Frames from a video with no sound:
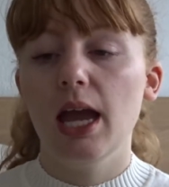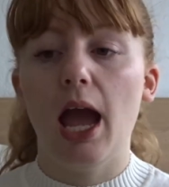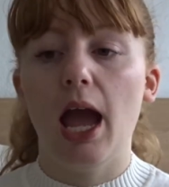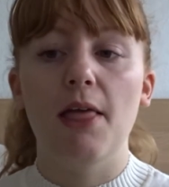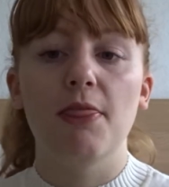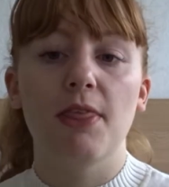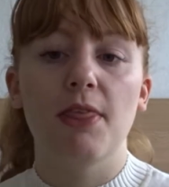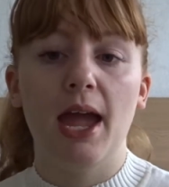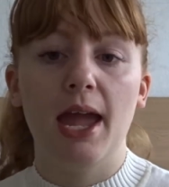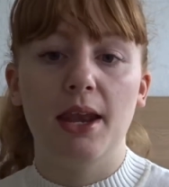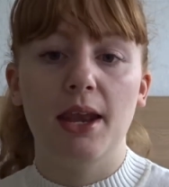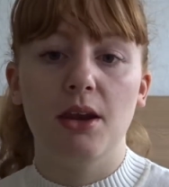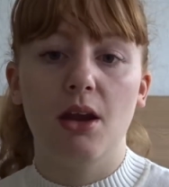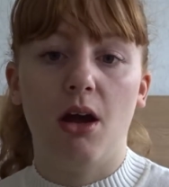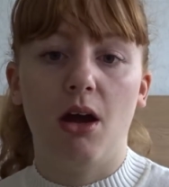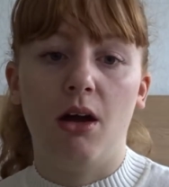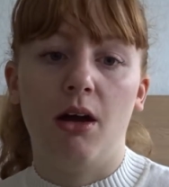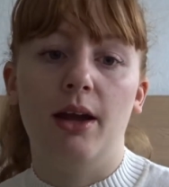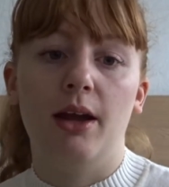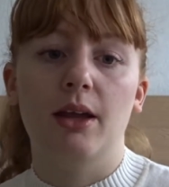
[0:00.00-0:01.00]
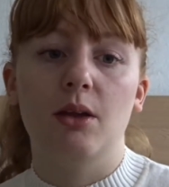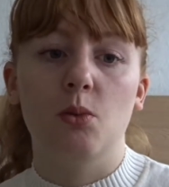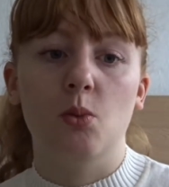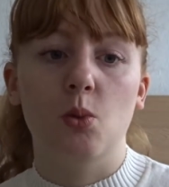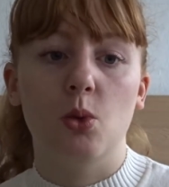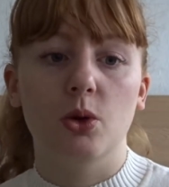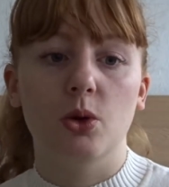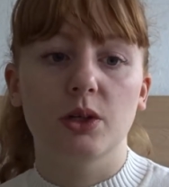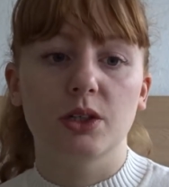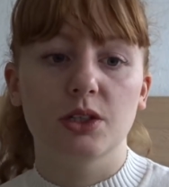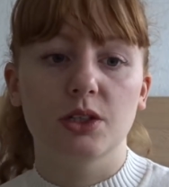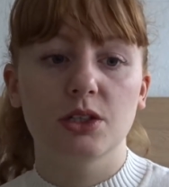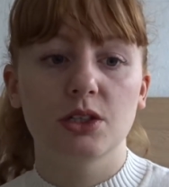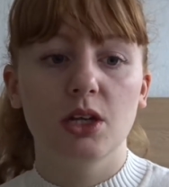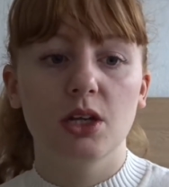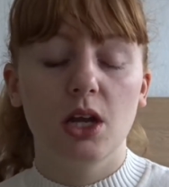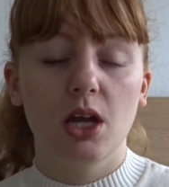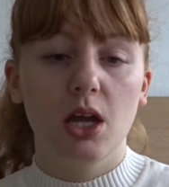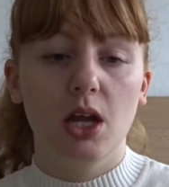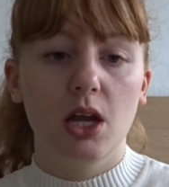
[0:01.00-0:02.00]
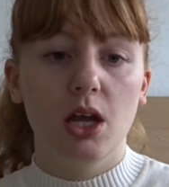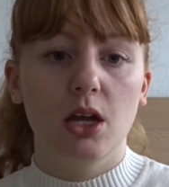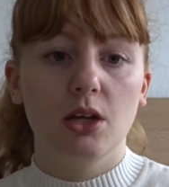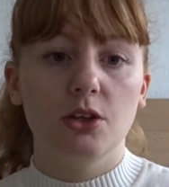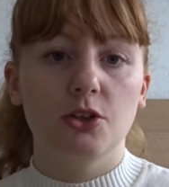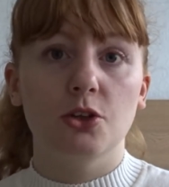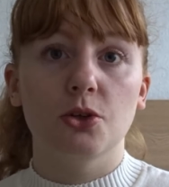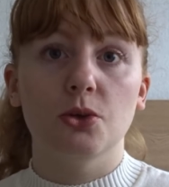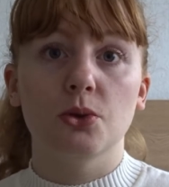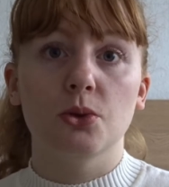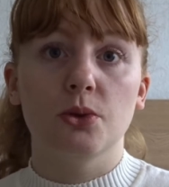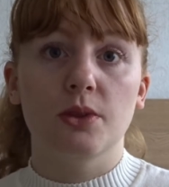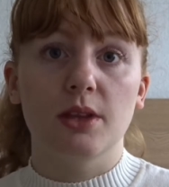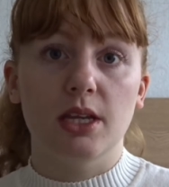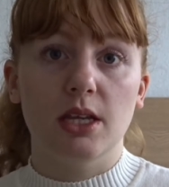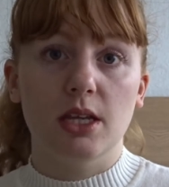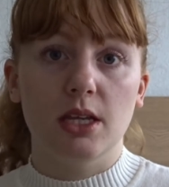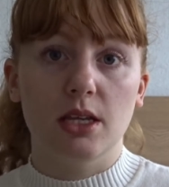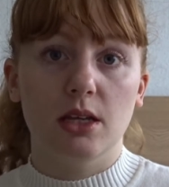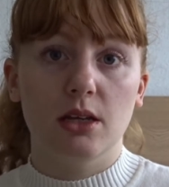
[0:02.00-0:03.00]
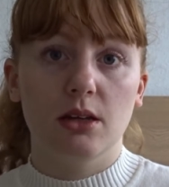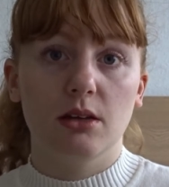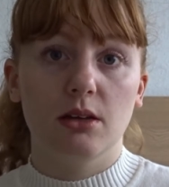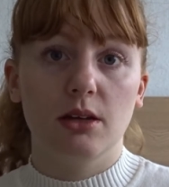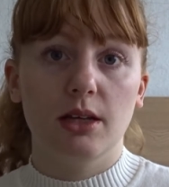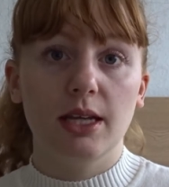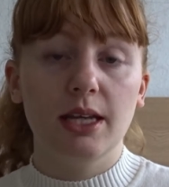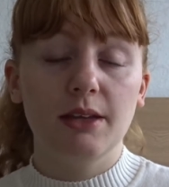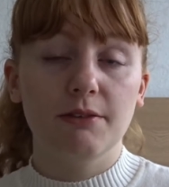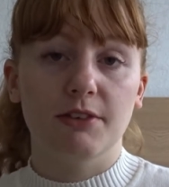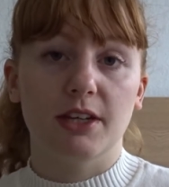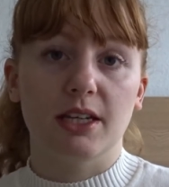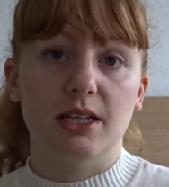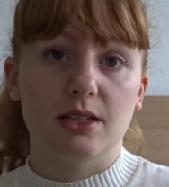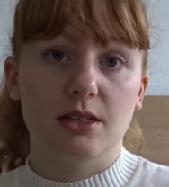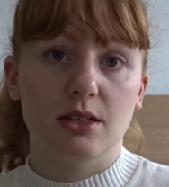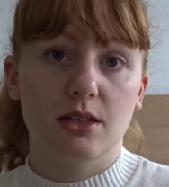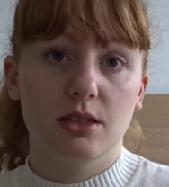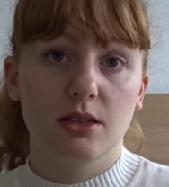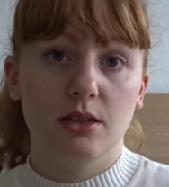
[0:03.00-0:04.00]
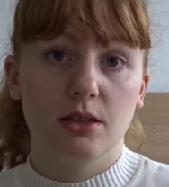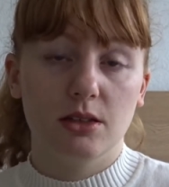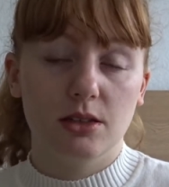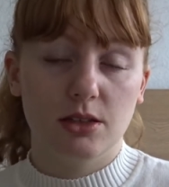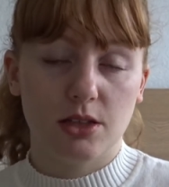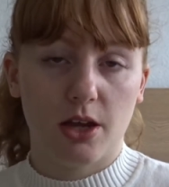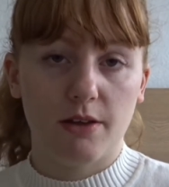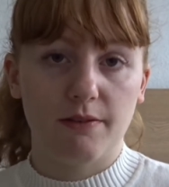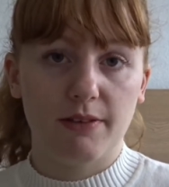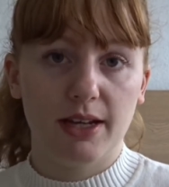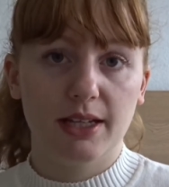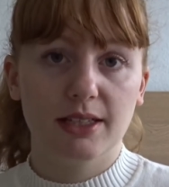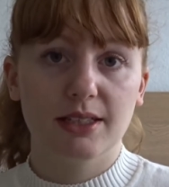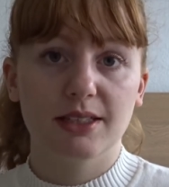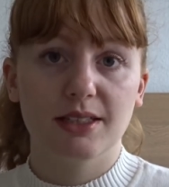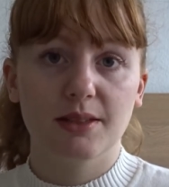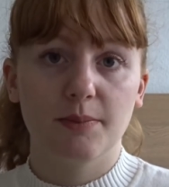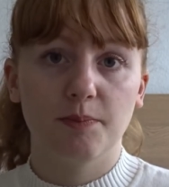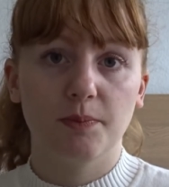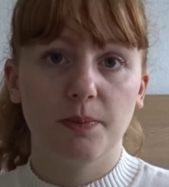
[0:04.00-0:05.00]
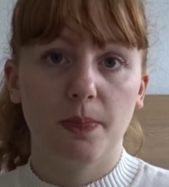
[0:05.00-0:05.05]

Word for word: and then I would do the evening service.